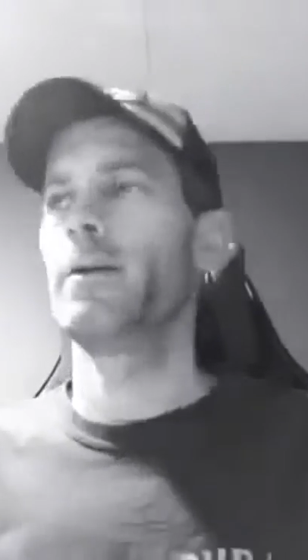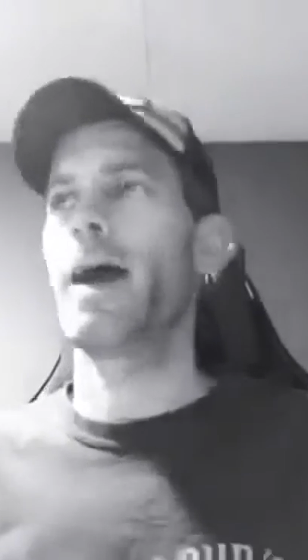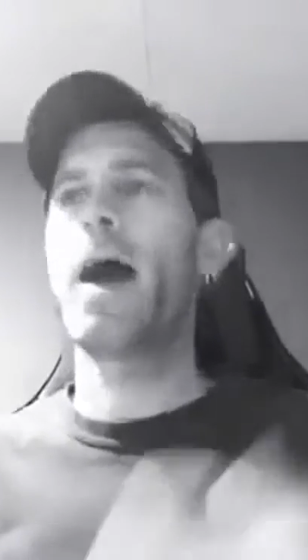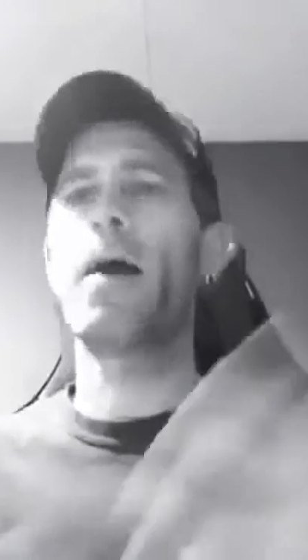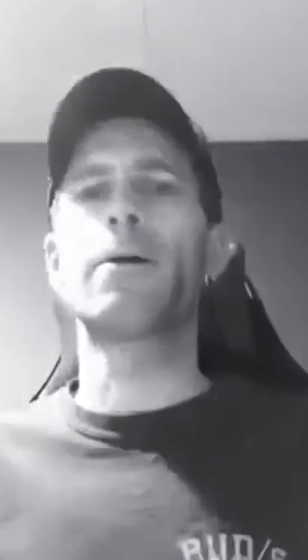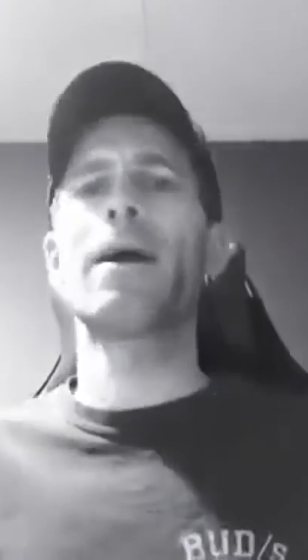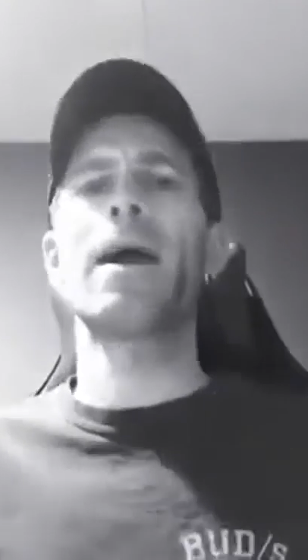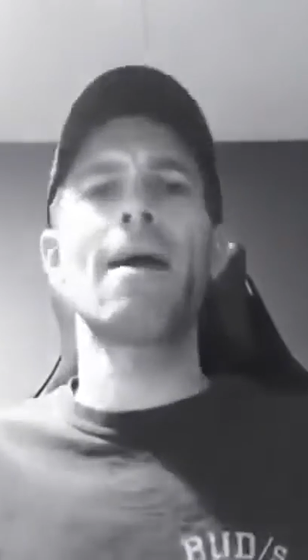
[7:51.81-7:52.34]

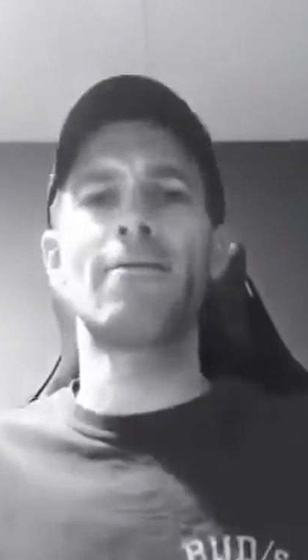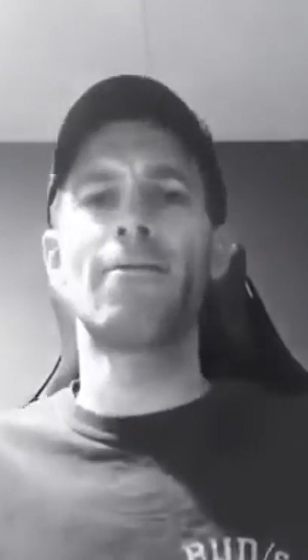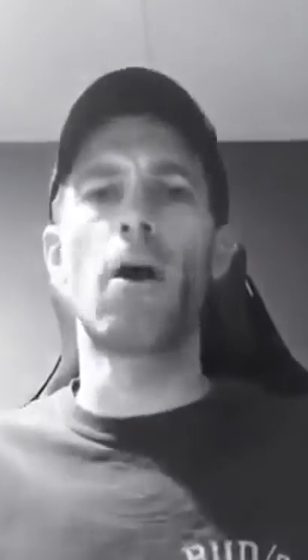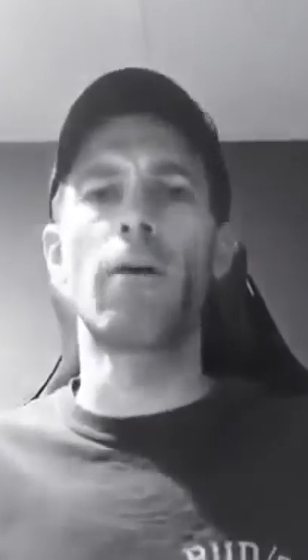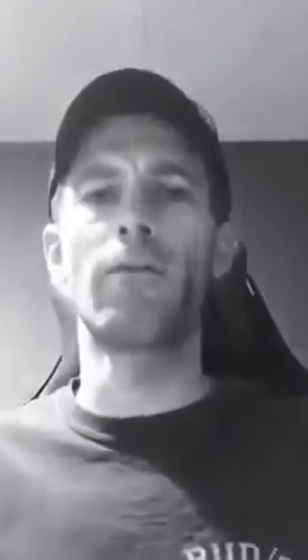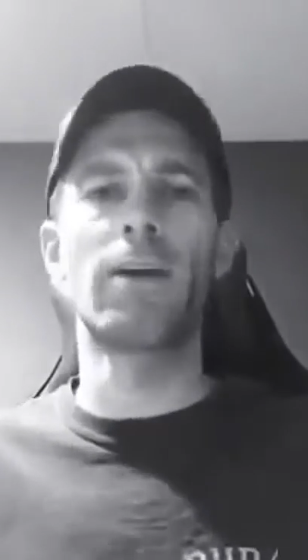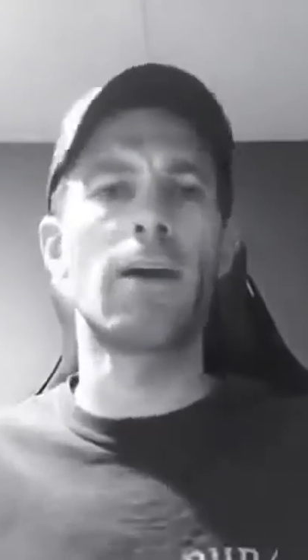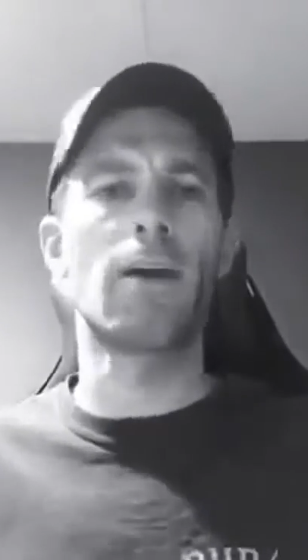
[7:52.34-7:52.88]
Hour and a half
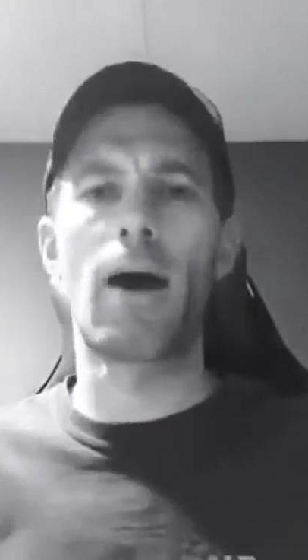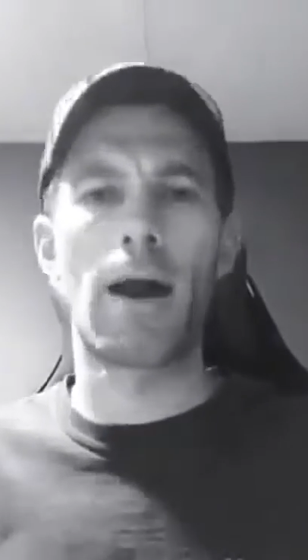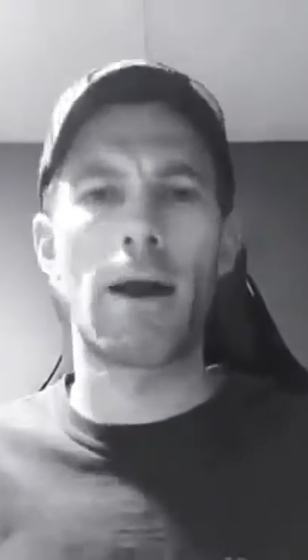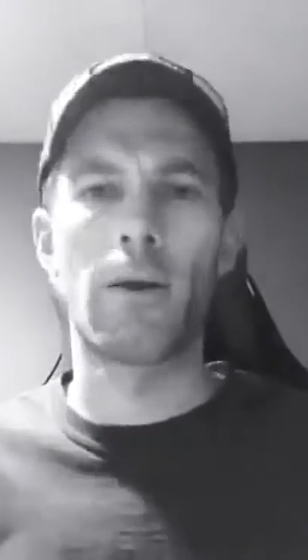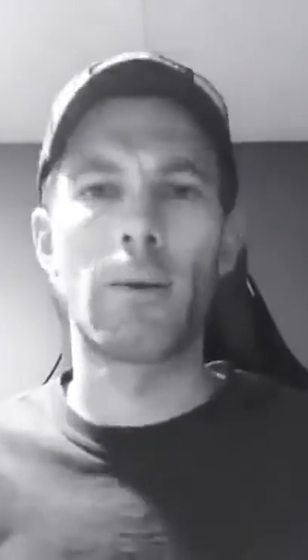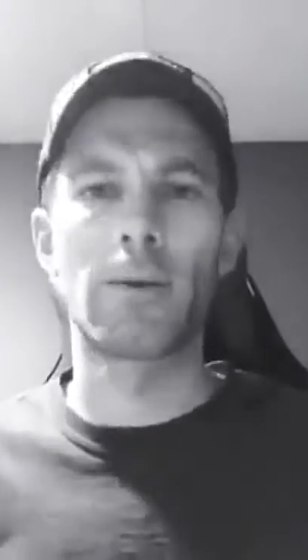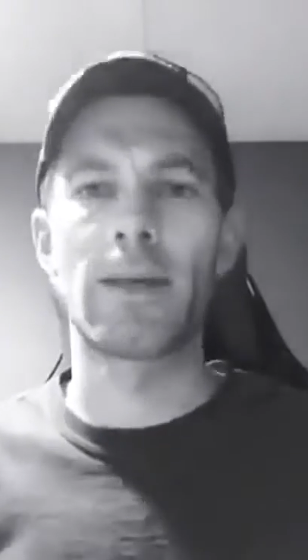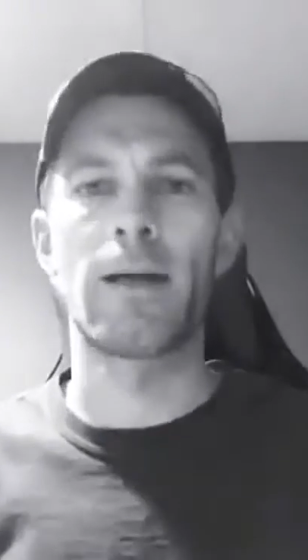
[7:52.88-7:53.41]
long video. I
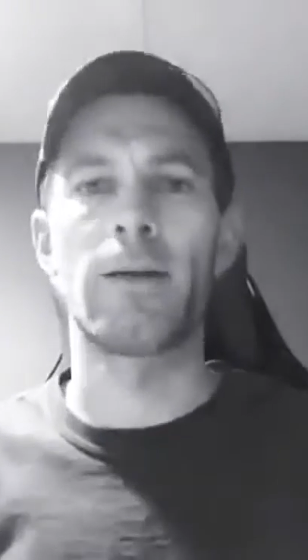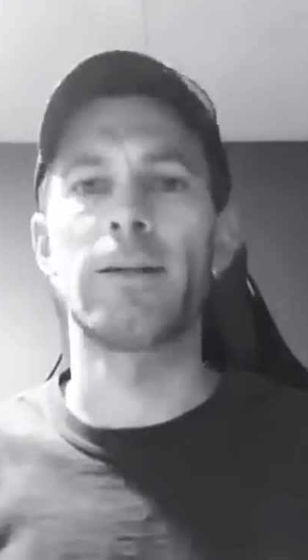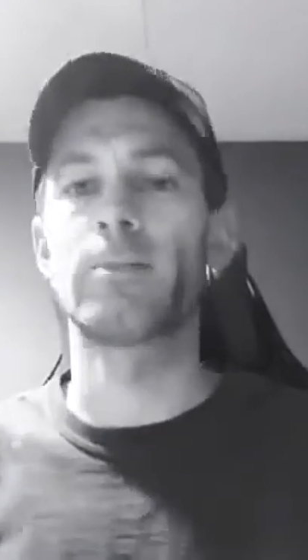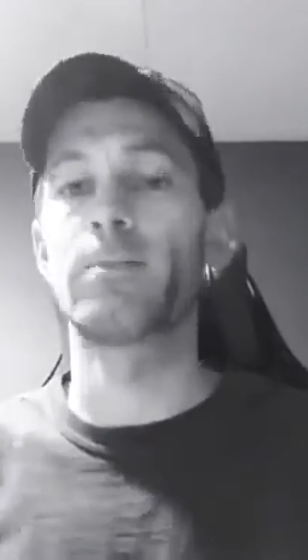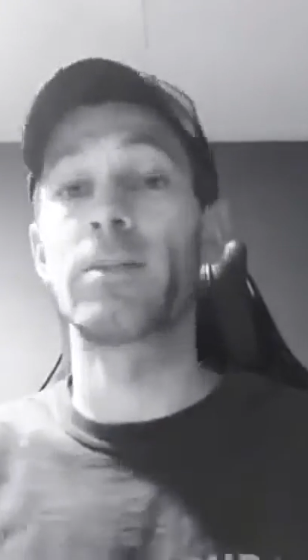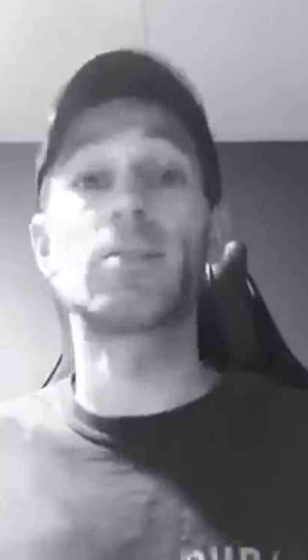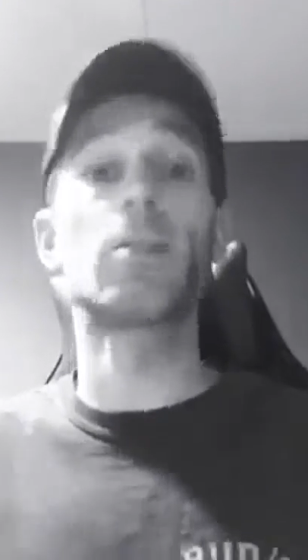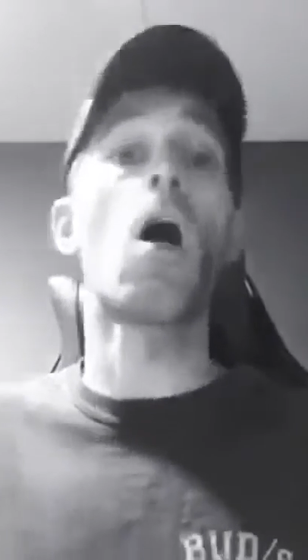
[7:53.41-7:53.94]
don't know what the hell it
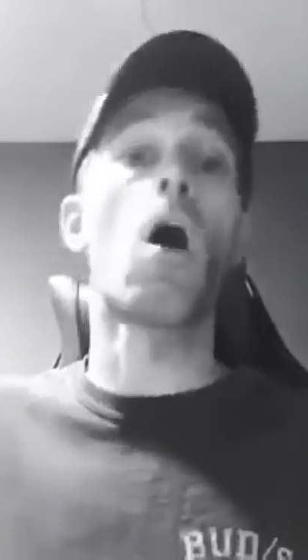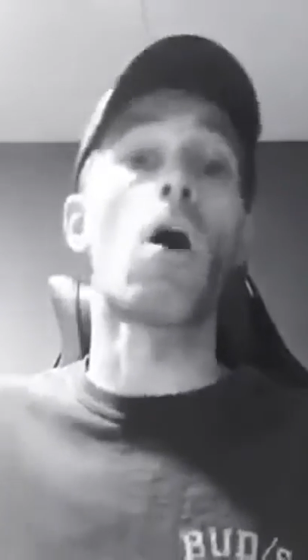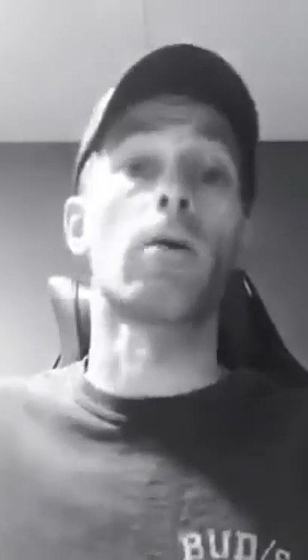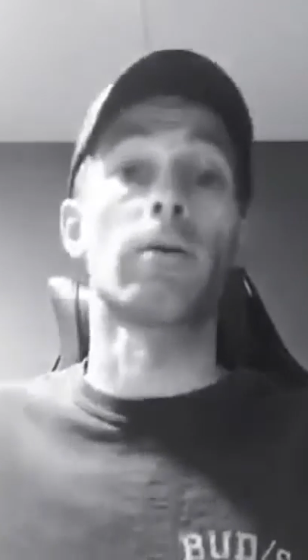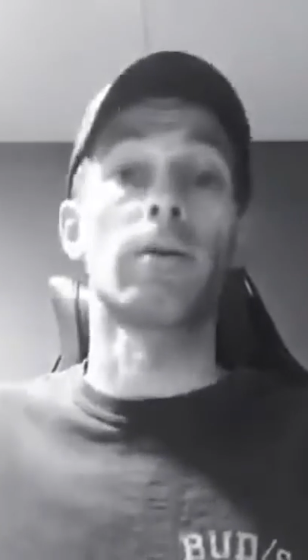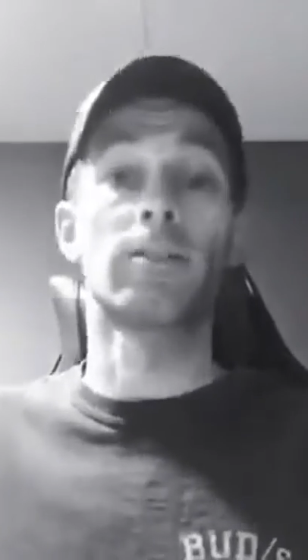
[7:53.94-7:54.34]
is, but it's long.